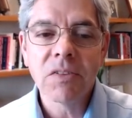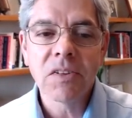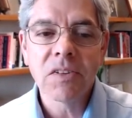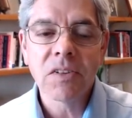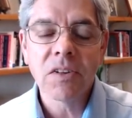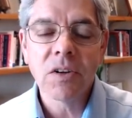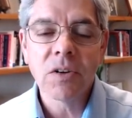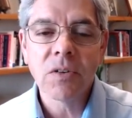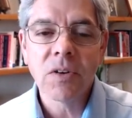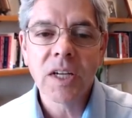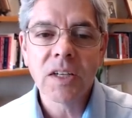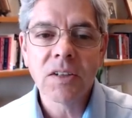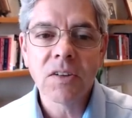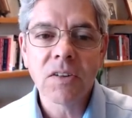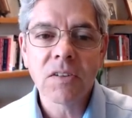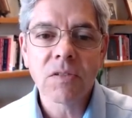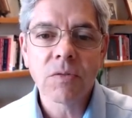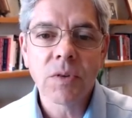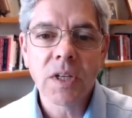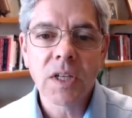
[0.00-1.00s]
So I
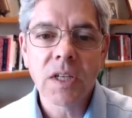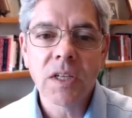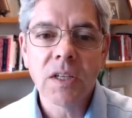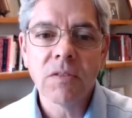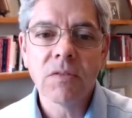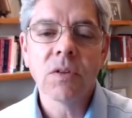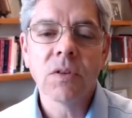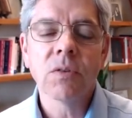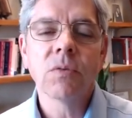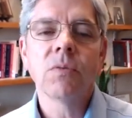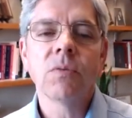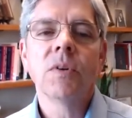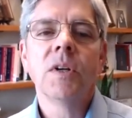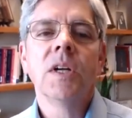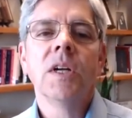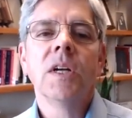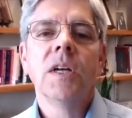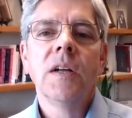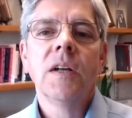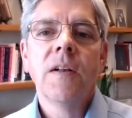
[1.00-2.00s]
just want to give you
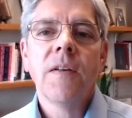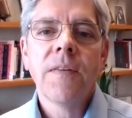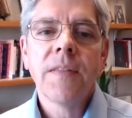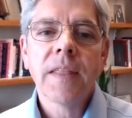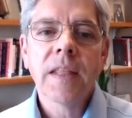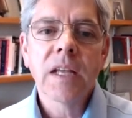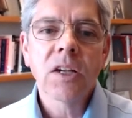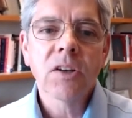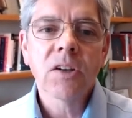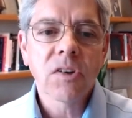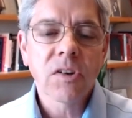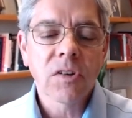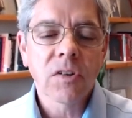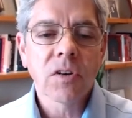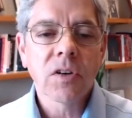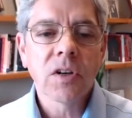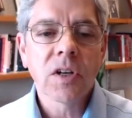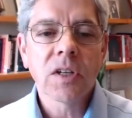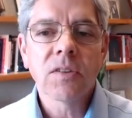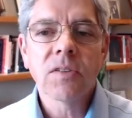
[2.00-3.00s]

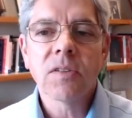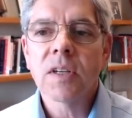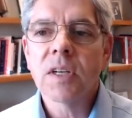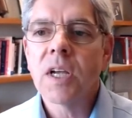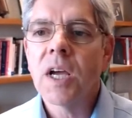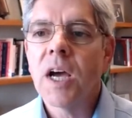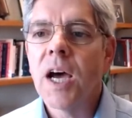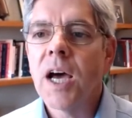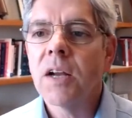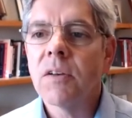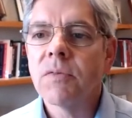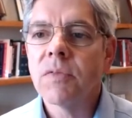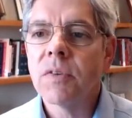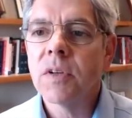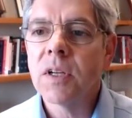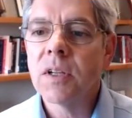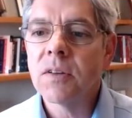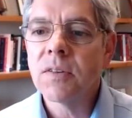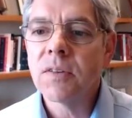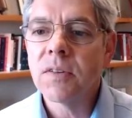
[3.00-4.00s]
assurance and
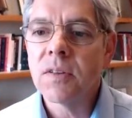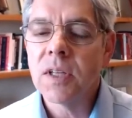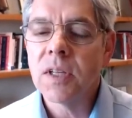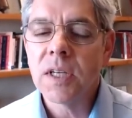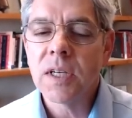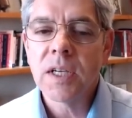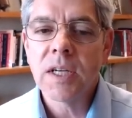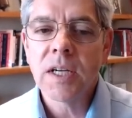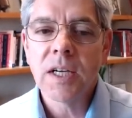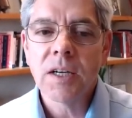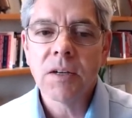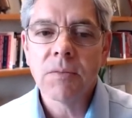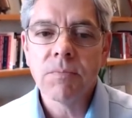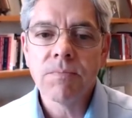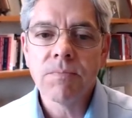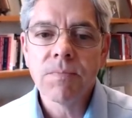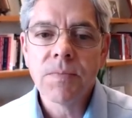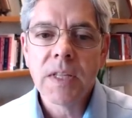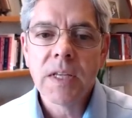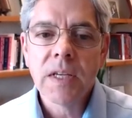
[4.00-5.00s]
confidence that
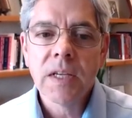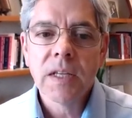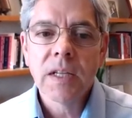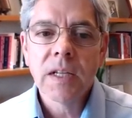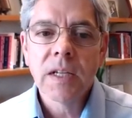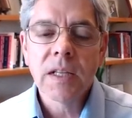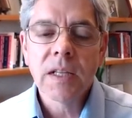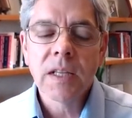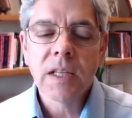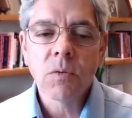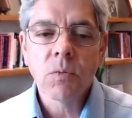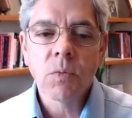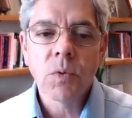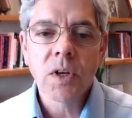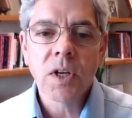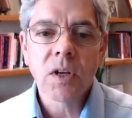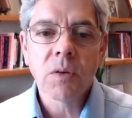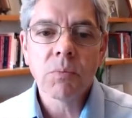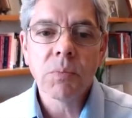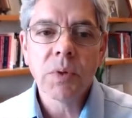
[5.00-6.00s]

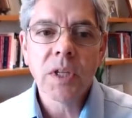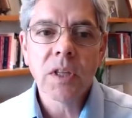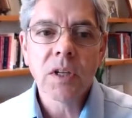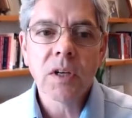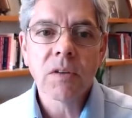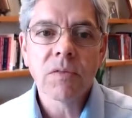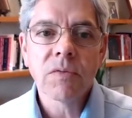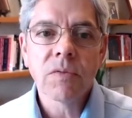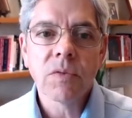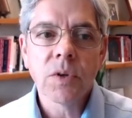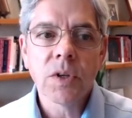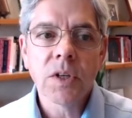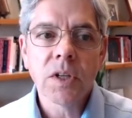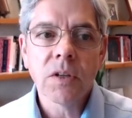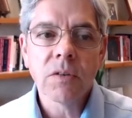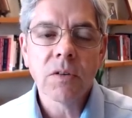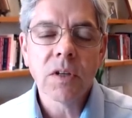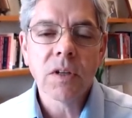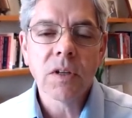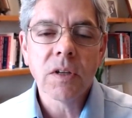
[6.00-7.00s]
we're going to be there for
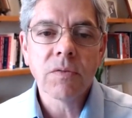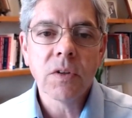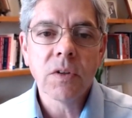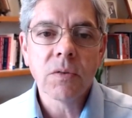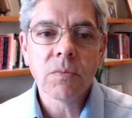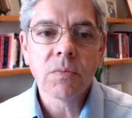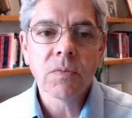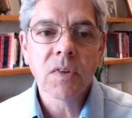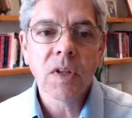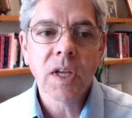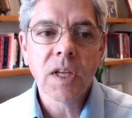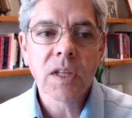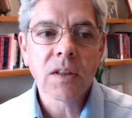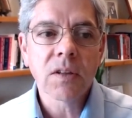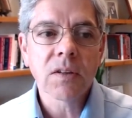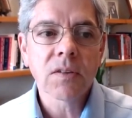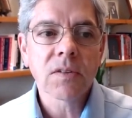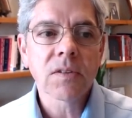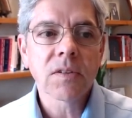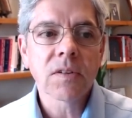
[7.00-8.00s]
you if you take
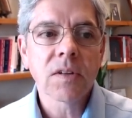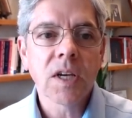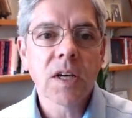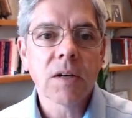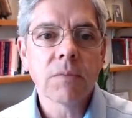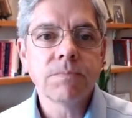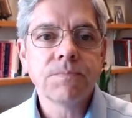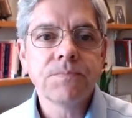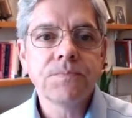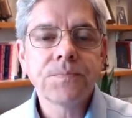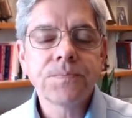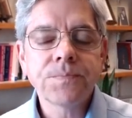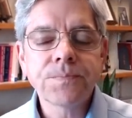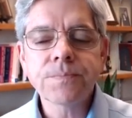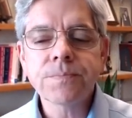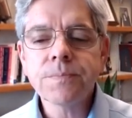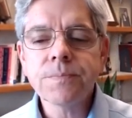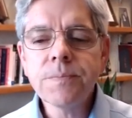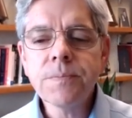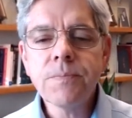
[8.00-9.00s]
this step.
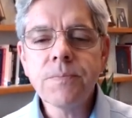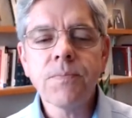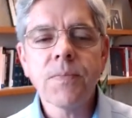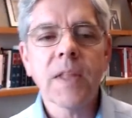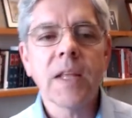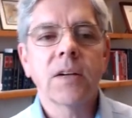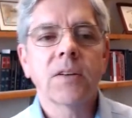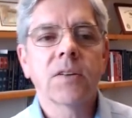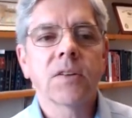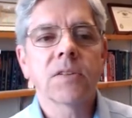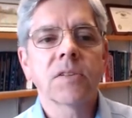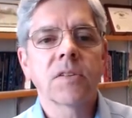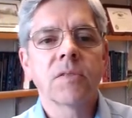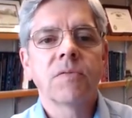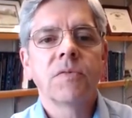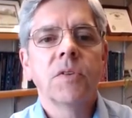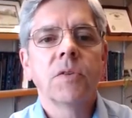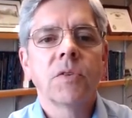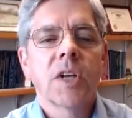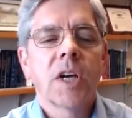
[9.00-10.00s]
Just
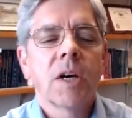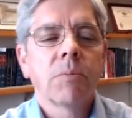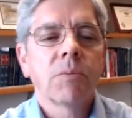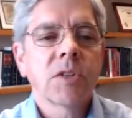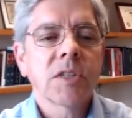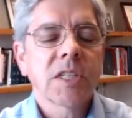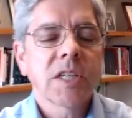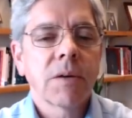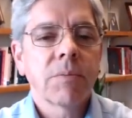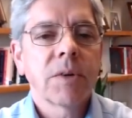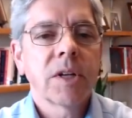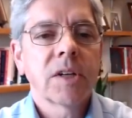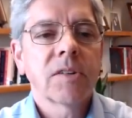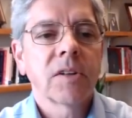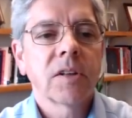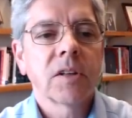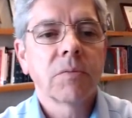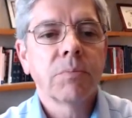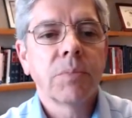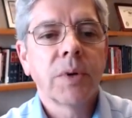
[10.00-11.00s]
a few numbers. I
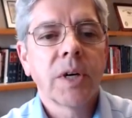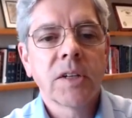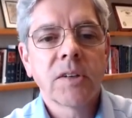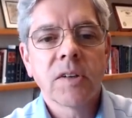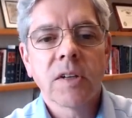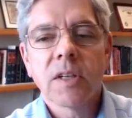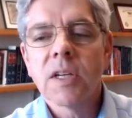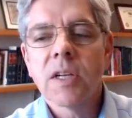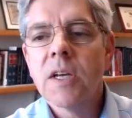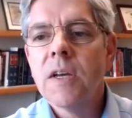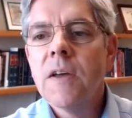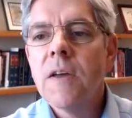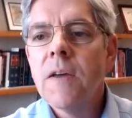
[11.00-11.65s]
mentioned the budget.